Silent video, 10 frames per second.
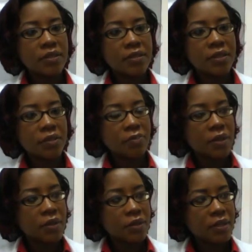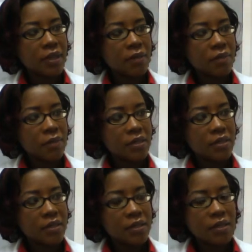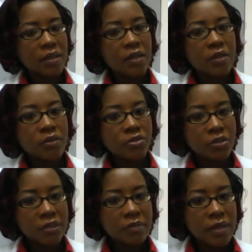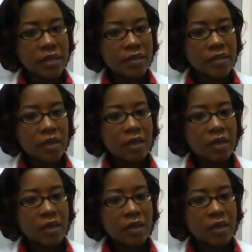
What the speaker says: therapy or the MDT treatment,